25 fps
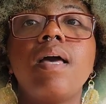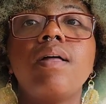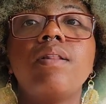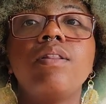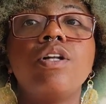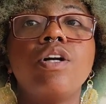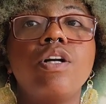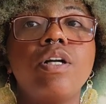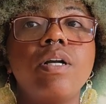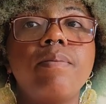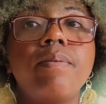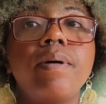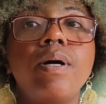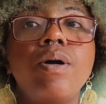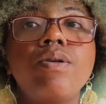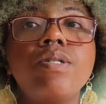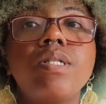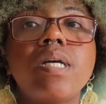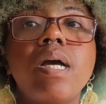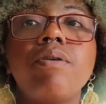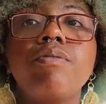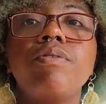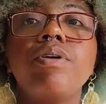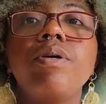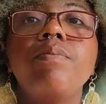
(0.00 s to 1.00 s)
learn about,
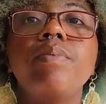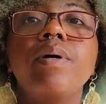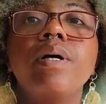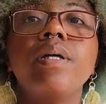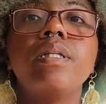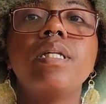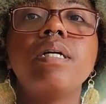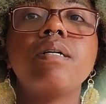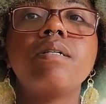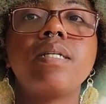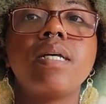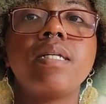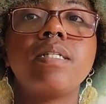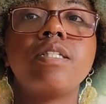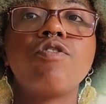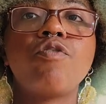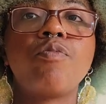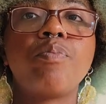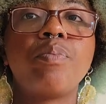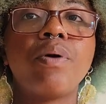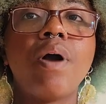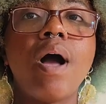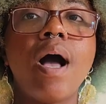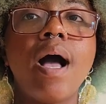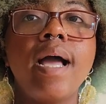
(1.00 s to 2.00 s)
and rebuild their sense of
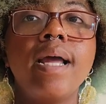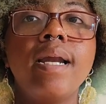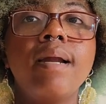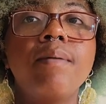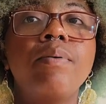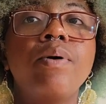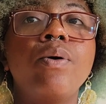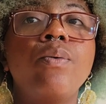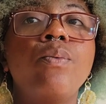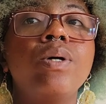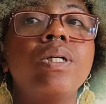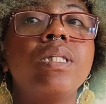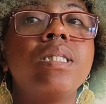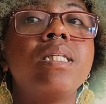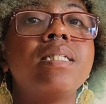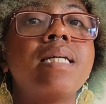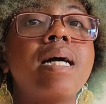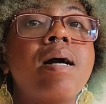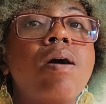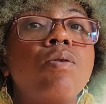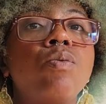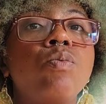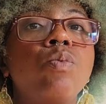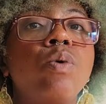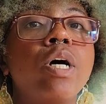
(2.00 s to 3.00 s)
pride about what the
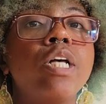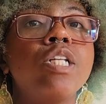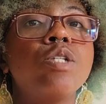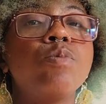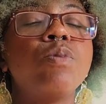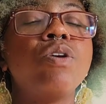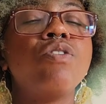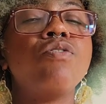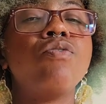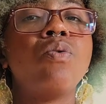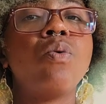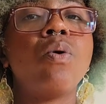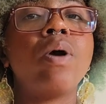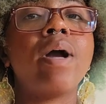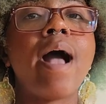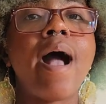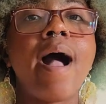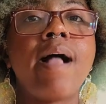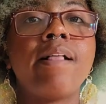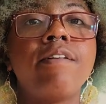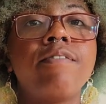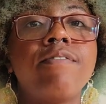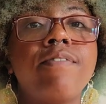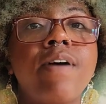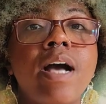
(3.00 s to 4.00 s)
town was before
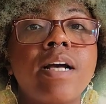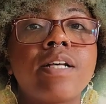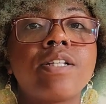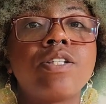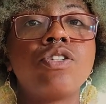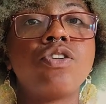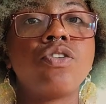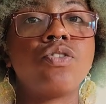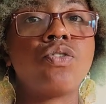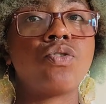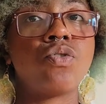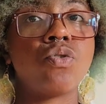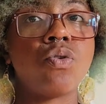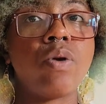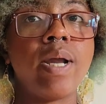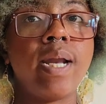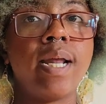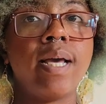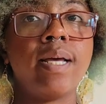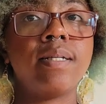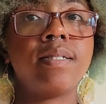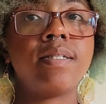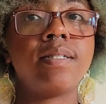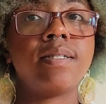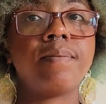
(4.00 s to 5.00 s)
Halifax destroyed
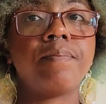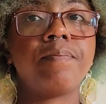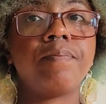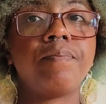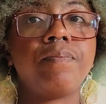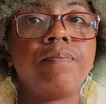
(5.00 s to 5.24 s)
it.